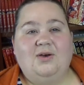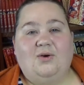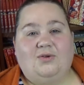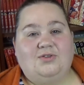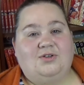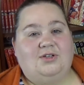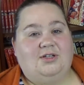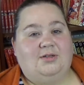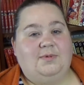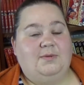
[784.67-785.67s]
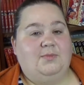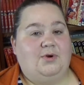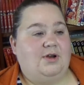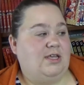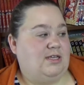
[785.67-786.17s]
older, a little bit
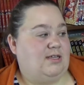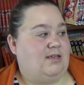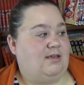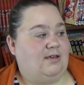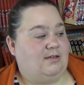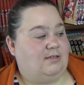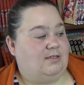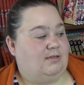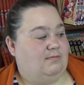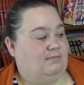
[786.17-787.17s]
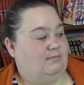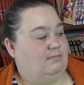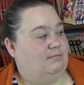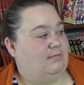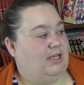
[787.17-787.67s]
more indie, and
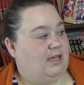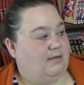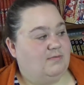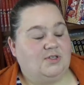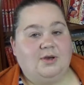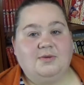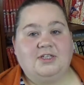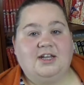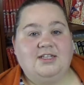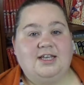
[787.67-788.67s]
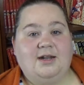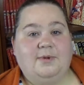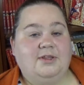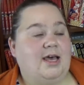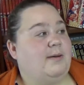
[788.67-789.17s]
yeah, so I was kind of sad
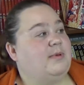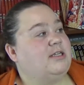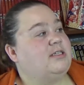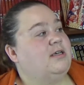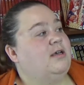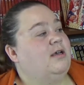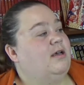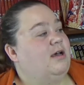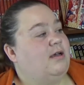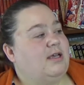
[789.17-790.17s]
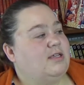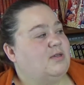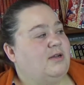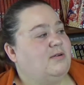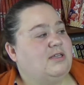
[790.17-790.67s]
about that, but yeah,
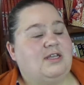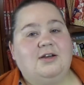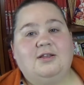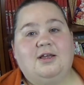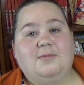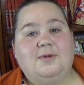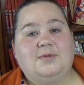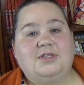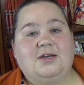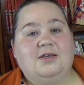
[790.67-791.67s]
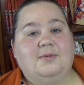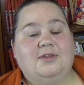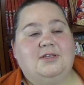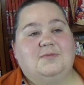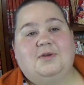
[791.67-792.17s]
so I don't hear a lot of people talking
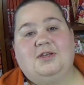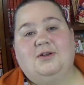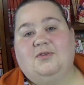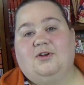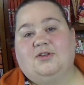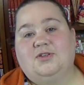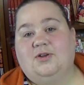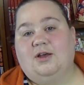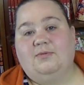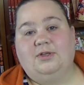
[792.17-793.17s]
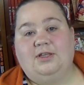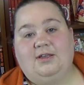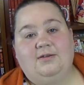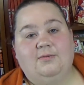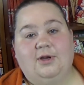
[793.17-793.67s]
about these, but you know, they're also not
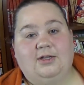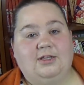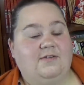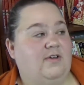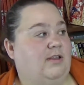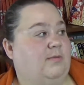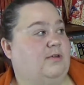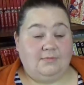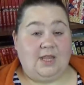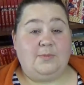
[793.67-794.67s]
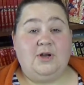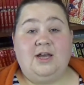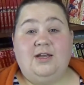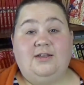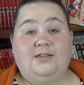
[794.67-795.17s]
really readily available. Number
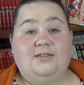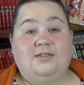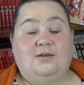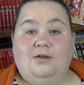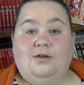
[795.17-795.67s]
9 is